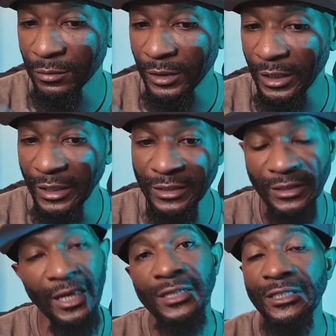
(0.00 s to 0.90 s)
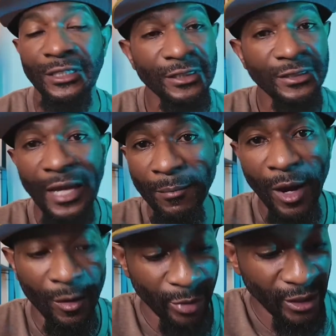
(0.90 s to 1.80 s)
And this is, like I say, this is not
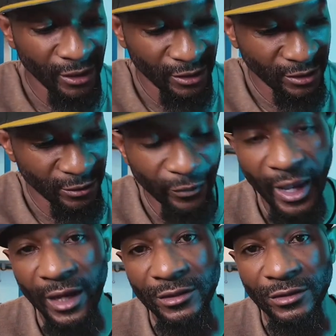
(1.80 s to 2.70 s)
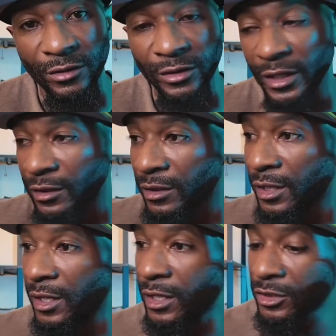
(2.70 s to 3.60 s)
my opinion. This is facts. Okay.
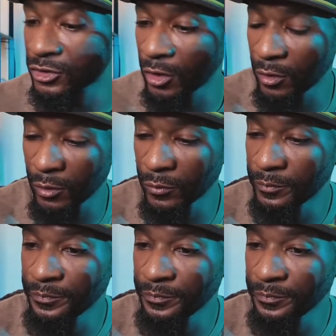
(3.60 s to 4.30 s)
And so